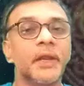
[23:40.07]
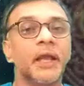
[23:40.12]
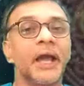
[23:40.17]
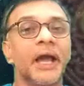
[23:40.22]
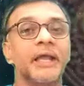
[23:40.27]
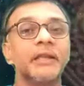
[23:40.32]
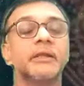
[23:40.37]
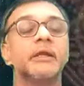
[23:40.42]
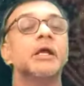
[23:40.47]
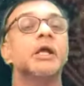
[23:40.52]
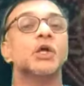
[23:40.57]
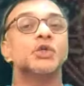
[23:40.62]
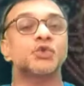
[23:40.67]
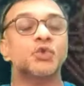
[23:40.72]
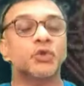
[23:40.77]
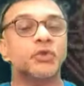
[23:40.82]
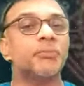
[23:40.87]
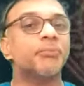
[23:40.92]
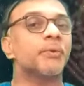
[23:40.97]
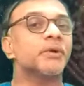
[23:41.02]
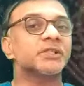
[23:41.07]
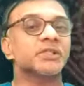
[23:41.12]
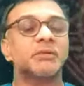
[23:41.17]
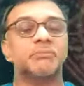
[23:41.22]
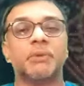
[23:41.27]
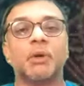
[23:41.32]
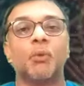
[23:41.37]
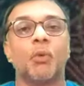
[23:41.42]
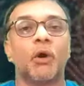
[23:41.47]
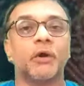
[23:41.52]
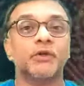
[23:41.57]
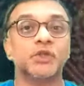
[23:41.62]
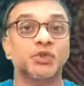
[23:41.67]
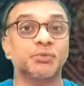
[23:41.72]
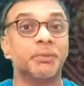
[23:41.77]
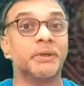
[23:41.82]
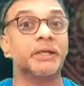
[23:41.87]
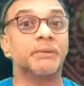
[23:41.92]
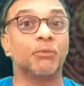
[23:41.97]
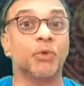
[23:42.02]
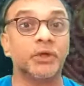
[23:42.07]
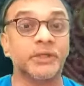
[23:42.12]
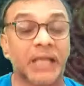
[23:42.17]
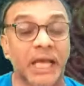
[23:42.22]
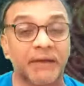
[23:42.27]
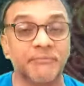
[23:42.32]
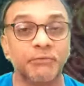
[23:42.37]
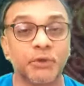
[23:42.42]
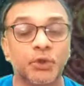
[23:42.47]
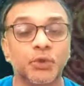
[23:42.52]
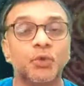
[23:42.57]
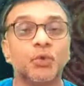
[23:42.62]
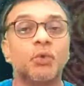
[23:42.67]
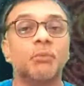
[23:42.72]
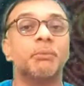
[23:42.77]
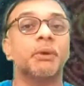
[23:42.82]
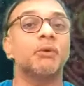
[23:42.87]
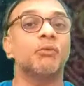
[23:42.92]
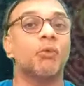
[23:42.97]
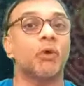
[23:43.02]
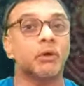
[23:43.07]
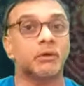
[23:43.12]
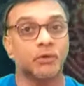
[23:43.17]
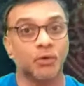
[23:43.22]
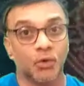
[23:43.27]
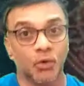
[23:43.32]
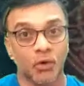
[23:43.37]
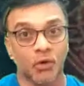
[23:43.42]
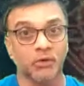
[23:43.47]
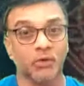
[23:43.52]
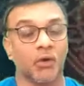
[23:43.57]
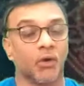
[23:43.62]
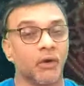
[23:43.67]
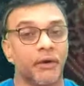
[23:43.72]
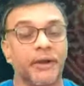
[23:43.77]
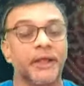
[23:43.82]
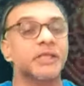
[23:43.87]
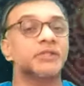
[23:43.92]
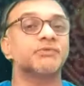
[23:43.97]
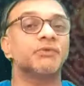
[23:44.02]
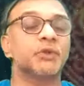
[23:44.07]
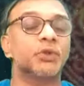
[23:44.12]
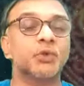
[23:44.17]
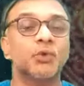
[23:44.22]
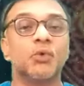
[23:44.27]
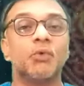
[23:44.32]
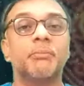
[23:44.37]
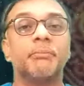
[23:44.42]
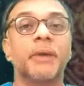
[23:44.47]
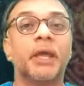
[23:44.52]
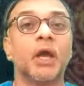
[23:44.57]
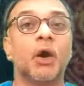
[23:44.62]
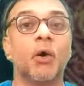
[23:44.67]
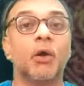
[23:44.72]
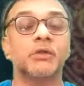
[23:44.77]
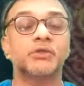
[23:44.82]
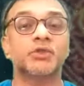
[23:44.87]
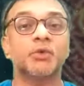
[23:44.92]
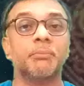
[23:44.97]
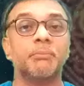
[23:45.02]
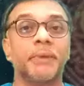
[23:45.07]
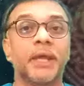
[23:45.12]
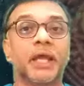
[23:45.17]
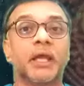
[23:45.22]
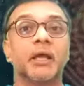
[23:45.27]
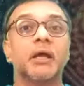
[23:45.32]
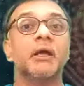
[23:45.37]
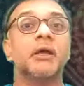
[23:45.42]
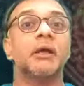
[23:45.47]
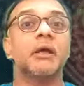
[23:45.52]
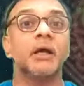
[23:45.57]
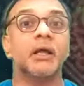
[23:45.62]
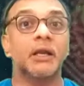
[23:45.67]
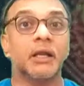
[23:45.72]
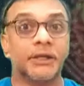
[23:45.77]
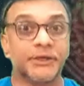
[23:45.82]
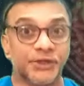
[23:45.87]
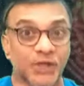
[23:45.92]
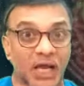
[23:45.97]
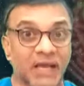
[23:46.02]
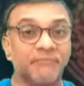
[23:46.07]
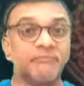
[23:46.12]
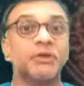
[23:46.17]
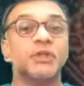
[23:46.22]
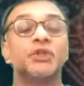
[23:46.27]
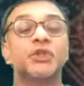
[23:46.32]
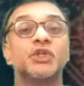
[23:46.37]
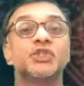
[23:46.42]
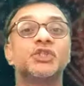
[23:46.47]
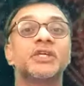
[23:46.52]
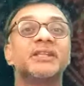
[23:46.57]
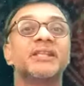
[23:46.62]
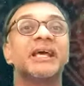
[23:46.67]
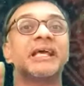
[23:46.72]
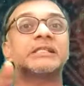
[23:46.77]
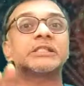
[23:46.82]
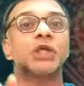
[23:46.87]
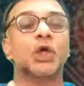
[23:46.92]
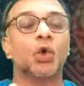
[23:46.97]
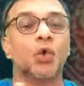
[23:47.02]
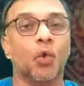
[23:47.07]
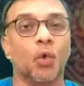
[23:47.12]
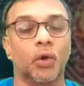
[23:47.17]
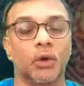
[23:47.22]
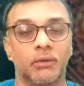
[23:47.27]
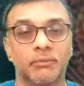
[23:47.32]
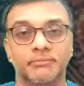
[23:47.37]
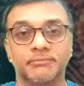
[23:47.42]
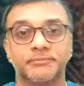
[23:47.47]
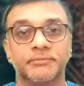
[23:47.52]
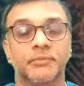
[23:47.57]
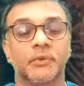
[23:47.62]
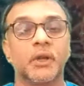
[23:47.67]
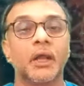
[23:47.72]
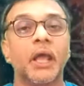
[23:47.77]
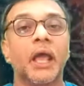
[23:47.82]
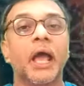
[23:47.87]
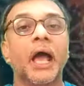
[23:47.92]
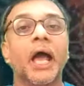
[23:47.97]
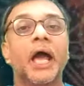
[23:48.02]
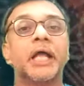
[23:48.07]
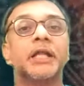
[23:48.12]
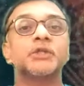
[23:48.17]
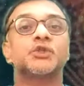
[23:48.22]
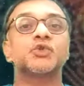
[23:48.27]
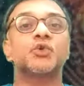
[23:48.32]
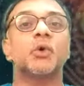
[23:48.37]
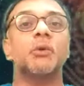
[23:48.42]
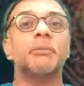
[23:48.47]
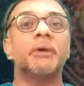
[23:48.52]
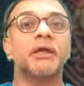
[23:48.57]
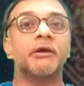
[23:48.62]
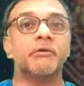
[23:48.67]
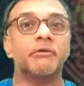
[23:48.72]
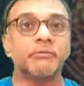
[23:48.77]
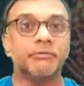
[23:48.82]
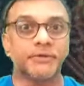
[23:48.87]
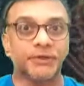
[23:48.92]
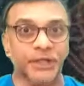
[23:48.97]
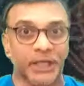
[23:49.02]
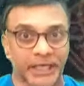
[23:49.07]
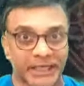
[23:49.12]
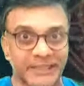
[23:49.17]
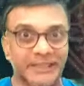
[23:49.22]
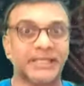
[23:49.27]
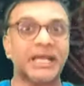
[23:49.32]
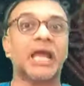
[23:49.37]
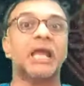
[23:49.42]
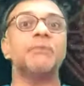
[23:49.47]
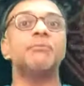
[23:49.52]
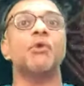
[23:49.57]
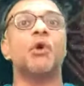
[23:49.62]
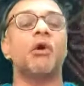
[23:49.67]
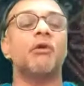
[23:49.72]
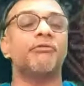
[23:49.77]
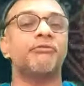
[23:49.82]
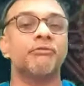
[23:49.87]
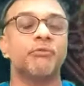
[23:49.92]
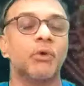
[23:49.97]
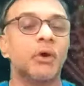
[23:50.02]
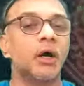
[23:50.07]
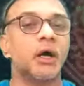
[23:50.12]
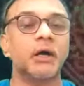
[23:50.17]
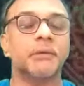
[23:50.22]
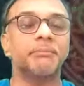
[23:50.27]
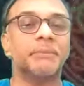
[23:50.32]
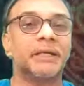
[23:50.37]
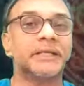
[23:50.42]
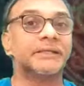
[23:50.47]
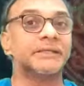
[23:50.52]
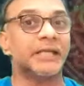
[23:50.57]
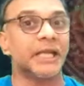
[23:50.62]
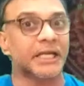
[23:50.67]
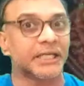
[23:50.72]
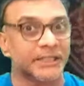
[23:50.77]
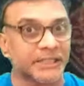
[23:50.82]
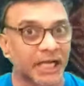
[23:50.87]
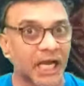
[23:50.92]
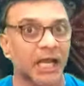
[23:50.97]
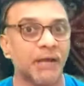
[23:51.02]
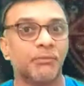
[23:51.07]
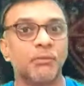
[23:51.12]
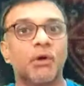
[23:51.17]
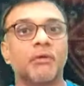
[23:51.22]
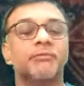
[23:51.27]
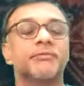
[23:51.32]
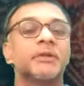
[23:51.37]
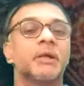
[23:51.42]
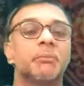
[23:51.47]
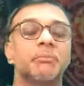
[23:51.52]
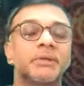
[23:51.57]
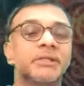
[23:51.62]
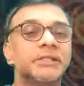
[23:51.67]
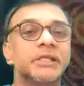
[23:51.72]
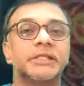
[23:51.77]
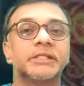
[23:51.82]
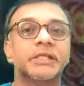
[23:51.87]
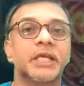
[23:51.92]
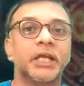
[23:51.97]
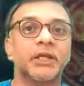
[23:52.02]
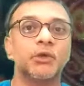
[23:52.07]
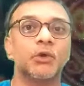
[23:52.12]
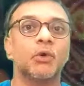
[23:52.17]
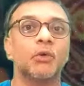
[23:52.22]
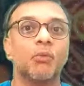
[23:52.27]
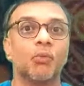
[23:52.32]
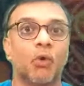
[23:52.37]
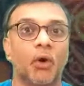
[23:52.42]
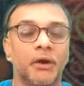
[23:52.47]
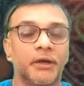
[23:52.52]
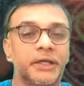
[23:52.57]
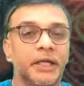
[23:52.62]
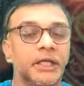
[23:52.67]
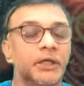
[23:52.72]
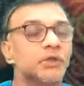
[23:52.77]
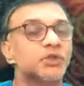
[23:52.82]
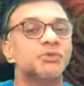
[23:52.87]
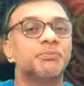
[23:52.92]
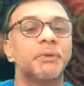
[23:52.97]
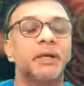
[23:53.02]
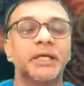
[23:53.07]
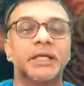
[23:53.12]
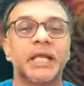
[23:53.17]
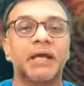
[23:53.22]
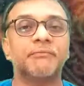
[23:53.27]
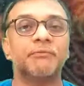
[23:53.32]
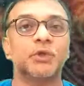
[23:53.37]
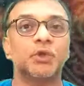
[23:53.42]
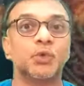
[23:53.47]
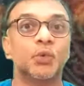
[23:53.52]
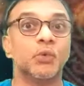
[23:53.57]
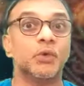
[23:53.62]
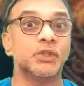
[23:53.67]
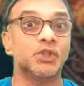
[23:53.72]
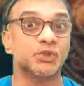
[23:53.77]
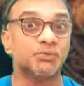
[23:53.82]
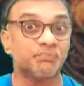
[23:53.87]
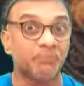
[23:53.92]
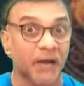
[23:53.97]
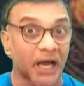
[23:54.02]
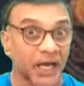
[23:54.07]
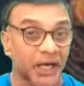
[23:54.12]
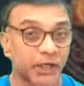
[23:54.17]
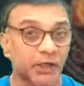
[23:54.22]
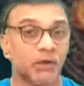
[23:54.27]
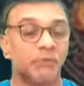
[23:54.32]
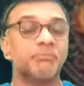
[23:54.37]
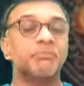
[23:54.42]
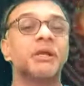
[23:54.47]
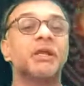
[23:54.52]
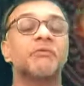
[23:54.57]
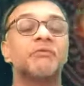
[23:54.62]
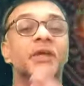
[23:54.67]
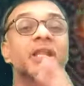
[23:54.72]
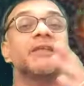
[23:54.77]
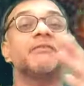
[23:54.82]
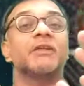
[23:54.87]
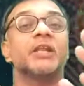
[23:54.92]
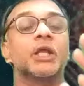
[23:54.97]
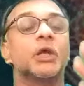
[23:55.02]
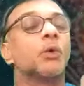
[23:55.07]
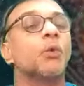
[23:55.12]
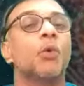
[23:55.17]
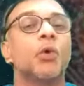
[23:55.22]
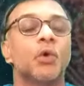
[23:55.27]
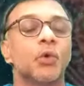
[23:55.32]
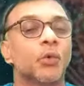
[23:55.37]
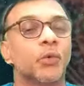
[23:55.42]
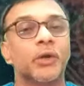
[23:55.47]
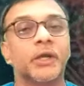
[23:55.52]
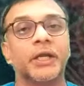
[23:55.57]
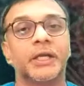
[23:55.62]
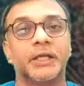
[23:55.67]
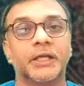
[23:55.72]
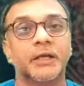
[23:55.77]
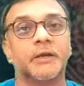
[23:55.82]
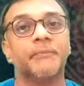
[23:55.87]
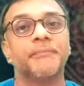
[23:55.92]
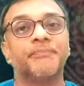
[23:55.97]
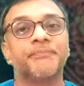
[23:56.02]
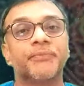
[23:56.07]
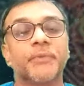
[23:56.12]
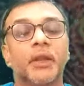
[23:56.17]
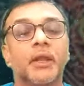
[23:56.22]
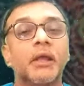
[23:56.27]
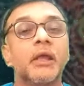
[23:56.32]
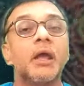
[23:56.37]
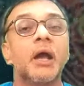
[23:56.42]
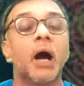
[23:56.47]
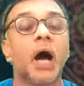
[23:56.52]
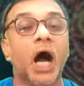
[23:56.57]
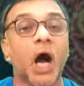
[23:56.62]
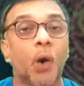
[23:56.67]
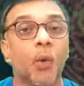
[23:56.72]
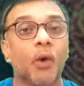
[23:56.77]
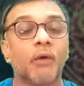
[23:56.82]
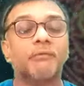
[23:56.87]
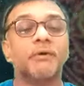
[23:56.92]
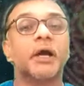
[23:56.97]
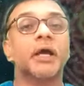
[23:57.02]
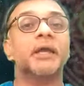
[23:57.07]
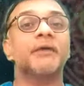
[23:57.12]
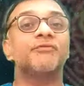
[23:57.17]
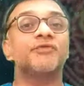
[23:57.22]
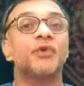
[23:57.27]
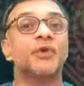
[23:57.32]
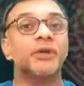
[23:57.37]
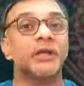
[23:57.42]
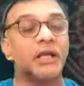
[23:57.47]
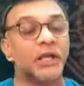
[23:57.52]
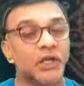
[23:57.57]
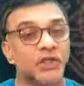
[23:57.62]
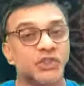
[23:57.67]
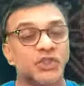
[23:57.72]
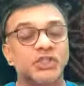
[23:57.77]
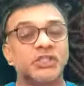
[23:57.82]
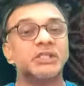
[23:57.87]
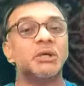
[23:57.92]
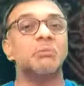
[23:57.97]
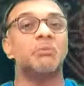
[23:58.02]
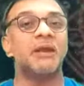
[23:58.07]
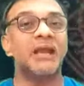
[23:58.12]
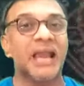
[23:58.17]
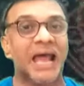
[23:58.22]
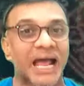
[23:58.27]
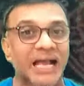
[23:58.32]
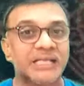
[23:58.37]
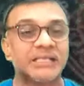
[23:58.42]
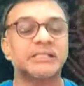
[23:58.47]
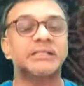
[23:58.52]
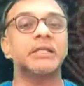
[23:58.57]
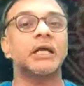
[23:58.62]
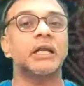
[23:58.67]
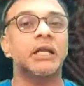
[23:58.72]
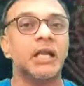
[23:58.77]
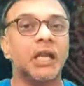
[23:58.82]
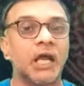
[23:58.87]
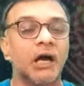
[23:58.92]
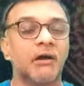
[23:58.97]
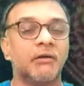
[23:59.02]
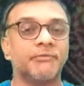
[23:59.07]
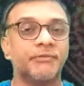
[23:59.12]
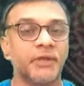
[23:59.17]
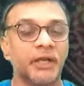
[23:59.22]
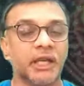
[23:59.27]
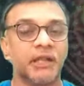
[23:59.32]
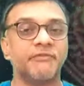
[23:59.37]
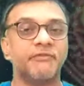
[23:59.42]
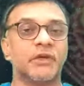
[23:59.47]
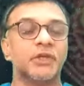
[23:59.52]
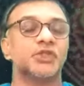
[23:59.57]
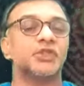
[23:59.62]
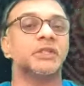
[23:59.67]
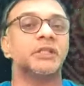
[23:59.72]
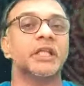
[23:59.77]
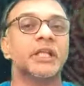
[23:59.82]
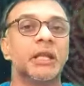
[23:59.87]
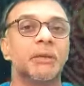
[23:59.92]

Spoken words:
And so the person may want to spend more time with you, may want to go on holidays with you, may also make time with each other as a goal. And so may take time off work, may take time off their busy schedule, wanting to spend time with you in spite of being very, very goal oriented. However, if the relationship lacks that love, that affection,